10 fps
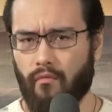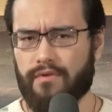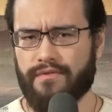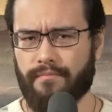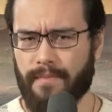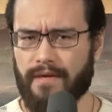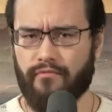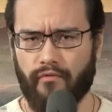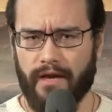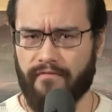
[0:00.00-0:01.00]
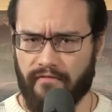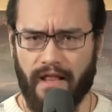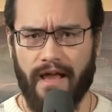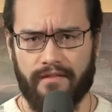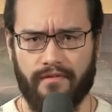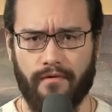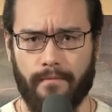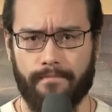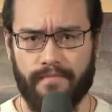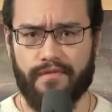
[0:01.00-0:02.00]
What's a big red flag,
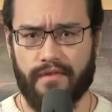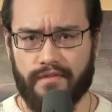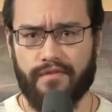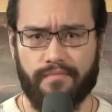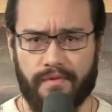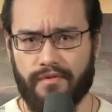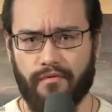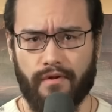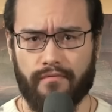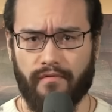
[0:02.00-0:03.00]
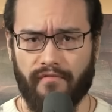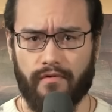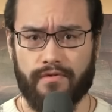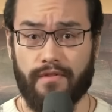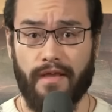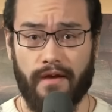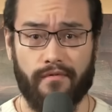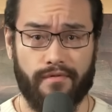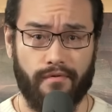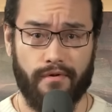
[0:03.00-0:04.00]
though, is that the Smithsonian referred to the
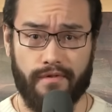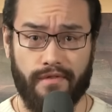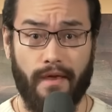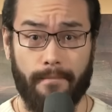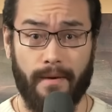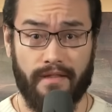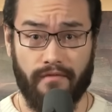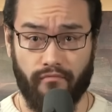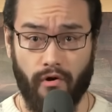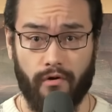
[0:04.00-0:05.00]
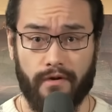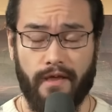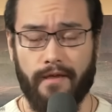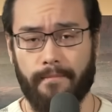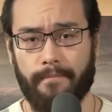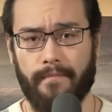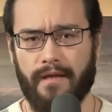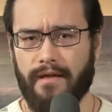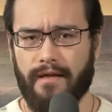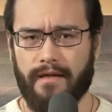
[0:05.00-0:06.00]
Arizona Gazette by the wrong name.
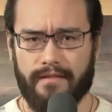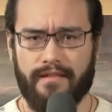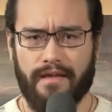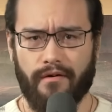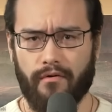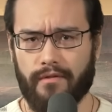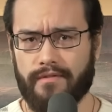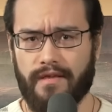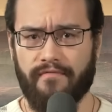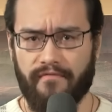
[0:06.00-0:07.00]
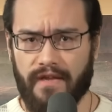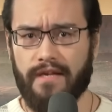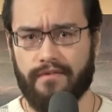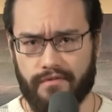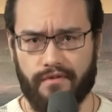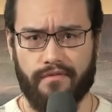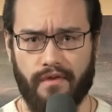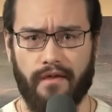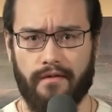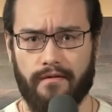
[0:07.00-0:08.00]
They called it the Phoenix
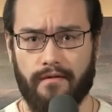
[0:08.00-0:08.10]
Gazette.